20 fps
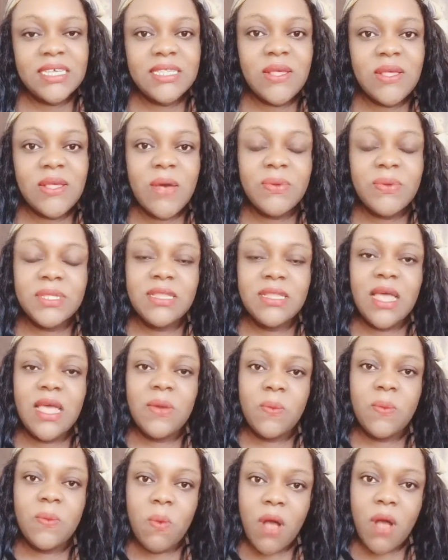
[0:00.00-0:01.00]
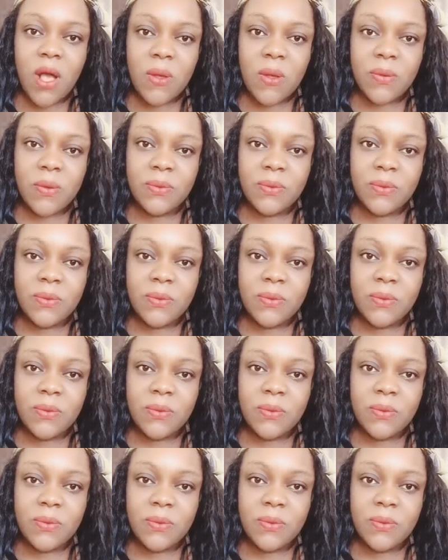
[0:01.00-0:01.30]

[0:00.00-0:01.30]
So I was like, wow,